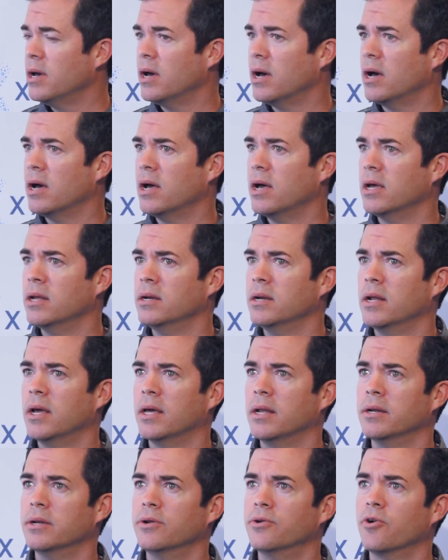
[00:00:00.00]
uh, and,
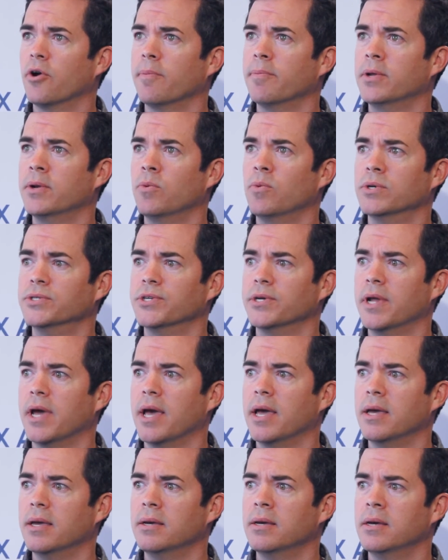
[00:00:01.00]
and determine was it
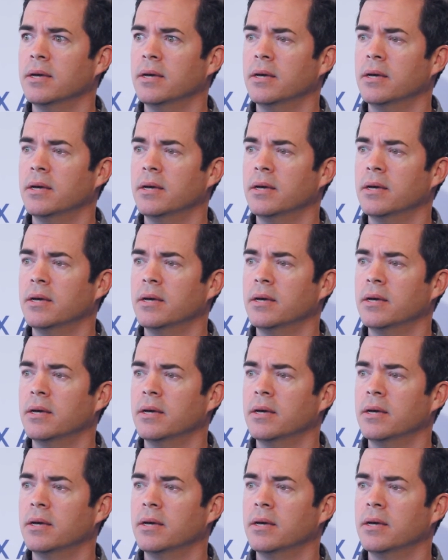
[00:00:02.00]
a,